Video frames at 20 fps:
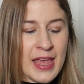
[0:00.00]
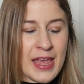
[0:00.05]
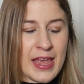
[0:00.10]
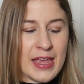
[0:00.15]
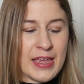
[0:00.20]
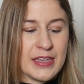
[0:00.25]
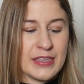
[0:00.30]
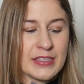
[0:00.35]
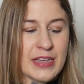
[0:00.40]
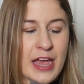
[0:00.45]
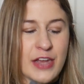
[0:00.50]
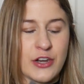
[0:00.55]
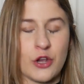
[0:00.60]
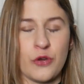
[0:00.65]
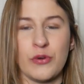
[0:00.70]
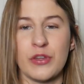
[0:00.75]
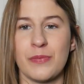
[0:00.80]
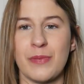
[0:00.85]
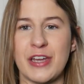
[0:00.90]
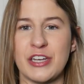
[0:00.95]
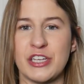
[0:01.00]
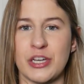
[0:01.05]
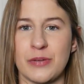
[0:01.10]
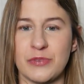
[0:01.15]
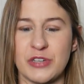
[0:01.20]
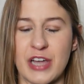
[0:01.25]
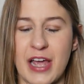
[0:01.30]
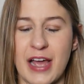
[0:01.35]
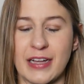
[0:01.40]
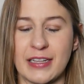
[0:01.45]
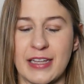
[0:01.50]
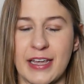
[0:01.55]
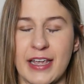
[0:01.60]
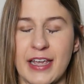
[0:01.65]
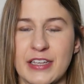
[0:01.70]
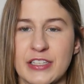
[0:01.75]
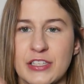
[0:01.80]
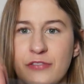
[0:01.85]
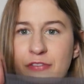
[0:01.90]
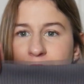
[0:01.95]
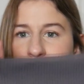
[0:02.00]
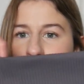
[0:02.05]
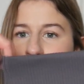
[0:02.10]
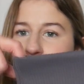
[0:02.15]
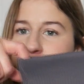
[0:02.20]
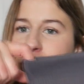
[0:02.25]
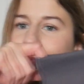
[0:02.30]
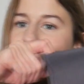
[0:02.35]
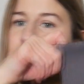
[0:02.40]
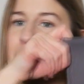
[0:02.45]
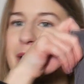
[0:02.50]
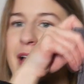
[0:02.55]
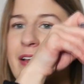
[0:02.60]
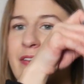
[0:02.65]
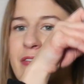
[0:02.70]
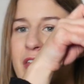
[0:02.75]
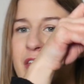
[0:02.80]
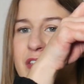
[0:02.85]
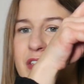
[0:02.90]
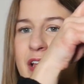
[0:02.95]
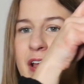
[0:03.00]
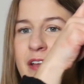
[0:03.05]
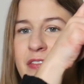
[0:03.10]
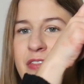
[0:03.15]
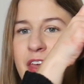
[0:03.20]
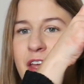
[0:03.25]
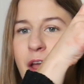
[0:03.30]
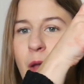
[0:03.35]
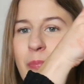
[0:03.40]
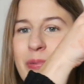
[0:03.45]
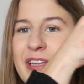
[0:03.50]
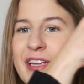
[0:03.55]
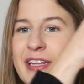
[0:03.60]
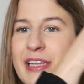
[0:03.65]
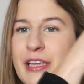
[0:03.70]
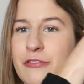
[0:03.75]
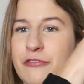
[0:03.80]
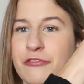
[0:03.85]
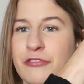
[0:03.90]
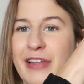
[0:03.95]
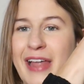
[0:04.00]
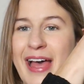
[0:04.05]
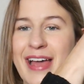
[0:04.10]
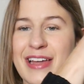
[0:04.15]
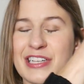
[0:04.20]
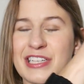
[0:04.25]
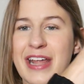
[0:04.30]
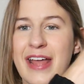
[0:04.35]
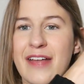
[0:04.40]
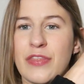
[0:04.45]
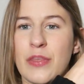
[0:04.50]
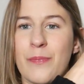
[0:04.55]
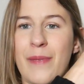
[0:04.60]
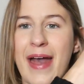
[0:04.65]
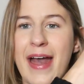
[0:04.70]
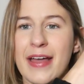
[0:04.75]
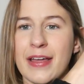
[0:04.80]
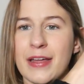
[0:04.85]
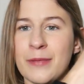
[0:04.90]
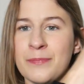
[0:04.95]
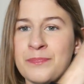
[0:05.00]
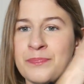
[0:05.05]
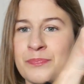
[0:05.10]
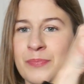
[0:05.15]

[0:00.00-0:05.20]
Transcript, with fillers: is, I know with my Gymshark leggings, if I hold them up like this, they're completely flat at the back.